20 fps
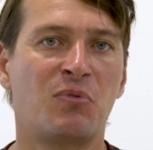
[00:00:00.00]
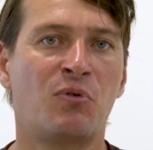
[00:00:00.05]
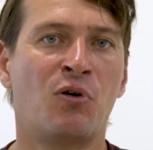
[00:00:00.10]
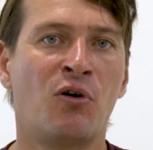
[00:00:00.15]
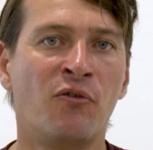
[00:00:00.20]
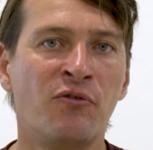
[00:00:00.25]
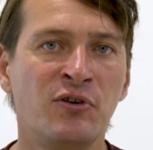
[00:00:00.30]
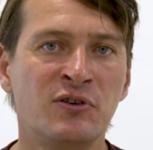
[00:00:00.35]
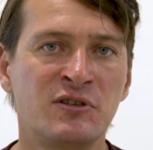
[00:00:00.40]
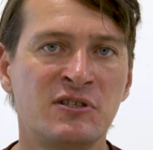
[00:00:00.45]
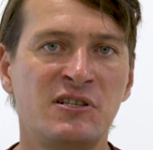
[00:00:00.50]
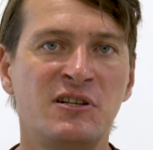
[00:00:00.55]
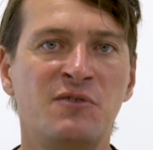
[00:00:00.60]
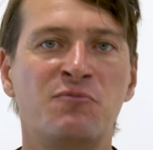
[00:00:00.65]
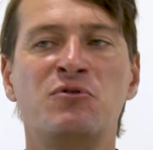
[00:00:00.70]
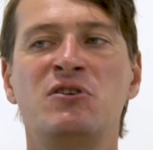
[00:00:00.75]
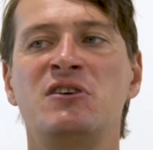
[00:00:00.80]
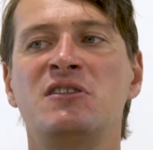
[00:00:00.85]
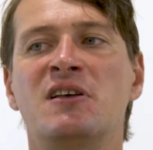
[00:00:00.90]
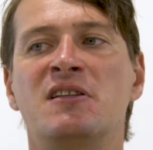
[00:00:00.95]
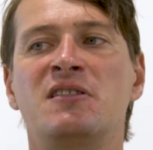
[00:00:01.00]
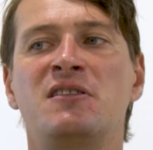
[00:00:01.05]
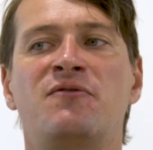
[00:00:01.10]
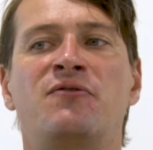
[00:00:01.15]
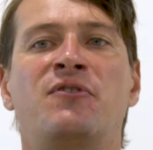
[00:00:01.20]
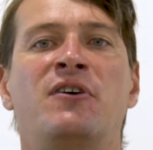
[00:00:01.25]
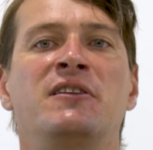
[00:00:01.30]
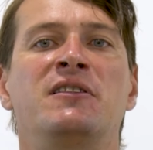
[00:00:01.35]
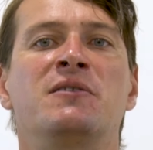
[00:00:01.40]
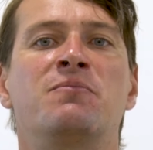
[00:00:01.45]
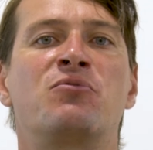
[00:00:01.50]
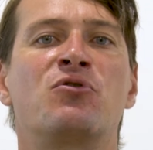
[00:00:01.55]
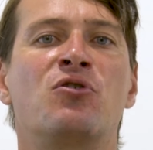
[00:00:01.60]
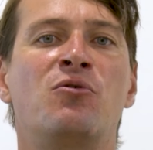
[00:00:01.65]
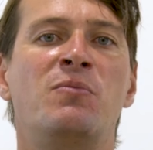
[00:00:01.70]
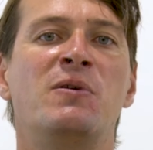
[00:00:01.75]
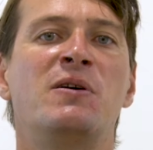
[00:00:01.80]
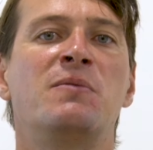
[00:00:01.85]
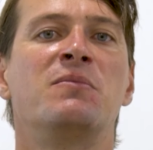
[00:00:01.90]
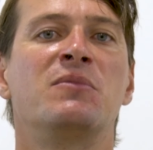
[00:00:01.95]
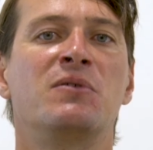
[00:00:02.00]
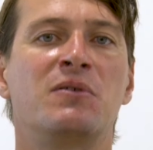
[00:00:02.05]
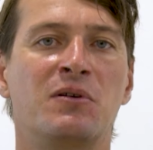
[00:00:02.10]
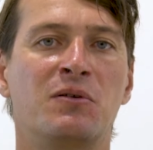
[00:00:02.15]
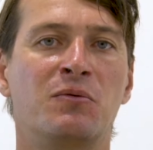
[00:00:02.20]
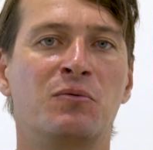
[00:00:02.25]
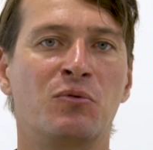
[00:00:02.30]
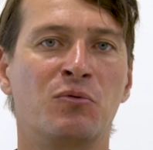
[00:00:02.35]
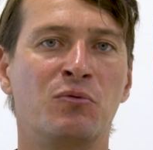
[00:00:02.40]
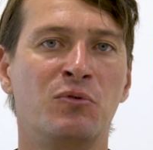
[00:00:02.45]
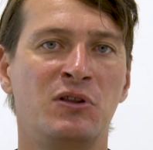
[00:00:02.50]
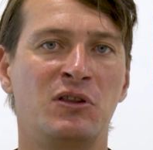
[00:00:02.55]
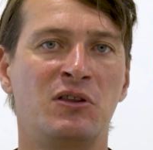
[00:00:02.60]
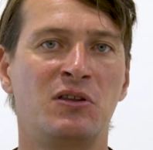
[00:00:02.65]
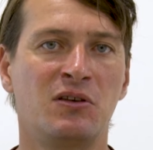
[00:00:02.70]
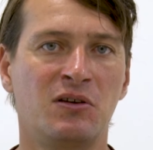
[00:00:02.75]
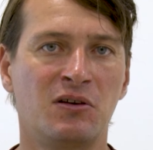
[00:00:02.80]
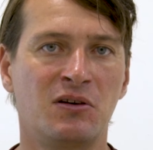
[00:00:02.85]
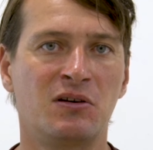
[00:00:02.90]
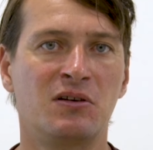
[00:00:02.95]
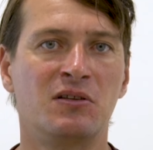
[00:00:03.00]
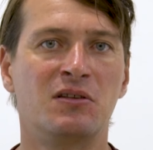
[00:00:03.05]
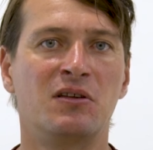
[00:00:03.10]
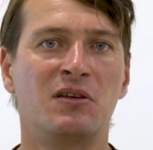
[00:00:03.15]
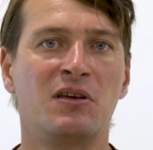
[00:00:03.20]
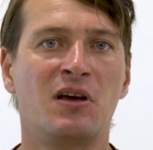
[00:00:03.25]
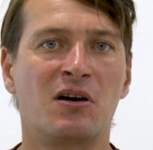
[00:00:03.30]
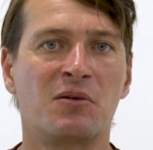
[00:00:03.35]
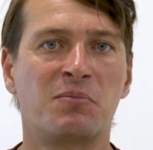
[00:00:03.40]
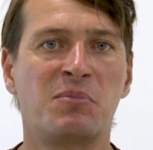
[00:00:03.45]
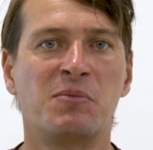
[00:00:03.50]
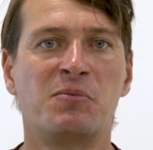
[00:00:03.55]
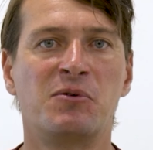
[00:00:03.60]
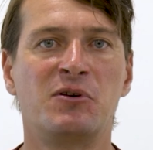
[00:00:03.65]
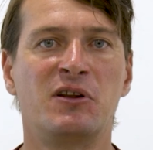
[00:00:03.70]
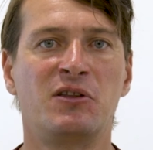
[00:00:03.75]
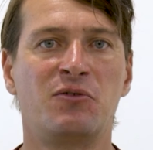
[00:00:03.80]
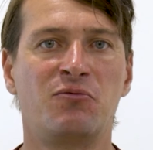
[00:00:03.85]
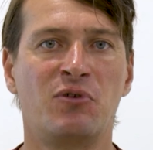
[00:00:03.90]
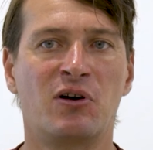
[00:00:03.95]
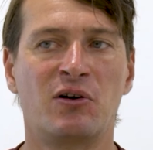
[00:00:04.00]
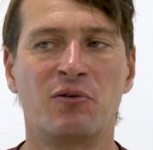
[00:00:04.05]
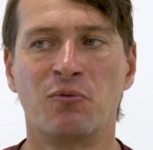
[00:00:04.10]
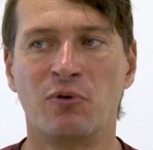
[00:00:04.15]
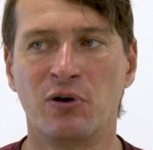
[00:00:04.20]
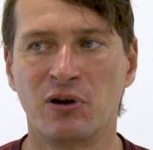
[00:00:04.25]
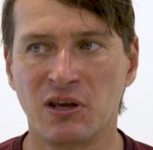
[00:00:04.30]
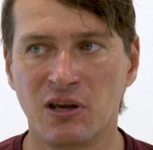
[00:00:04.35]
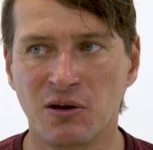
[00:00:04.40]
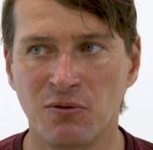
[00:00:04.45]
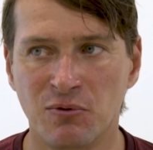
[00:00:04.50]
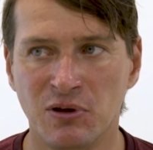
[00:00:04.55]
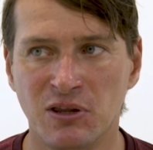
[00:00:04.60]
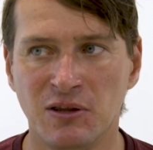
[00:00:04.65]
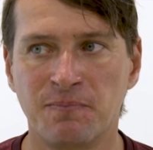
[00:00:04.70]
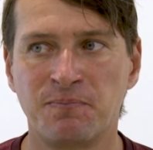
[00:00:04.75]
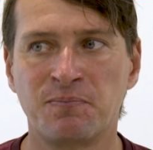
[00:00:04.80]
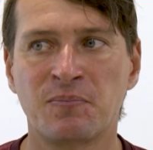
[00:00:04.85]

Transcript: obviously we identify the problem with the young people that we are working with.